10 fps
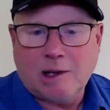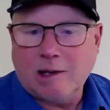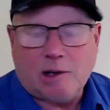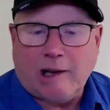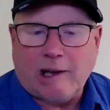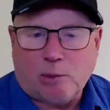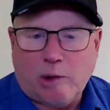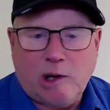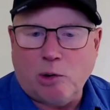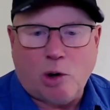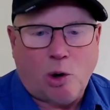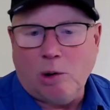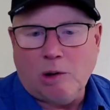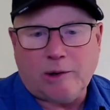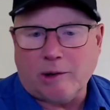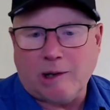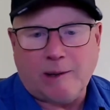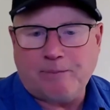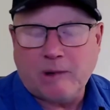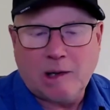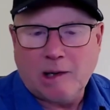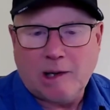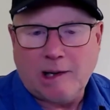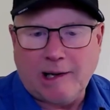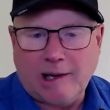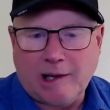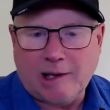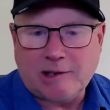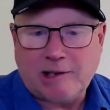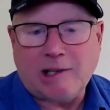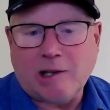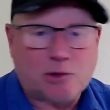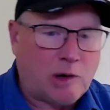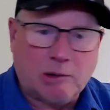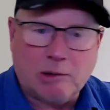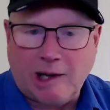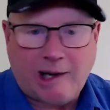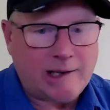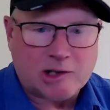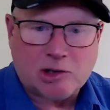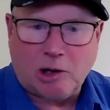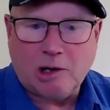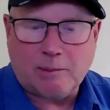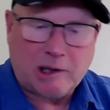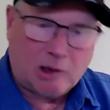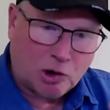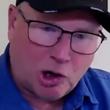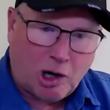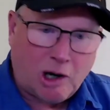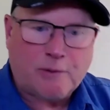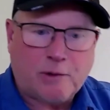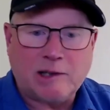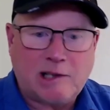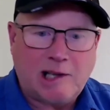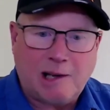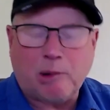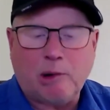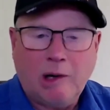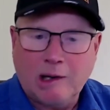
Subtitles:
like a Rio Gold or a technical trout line, it's all about, long front taper,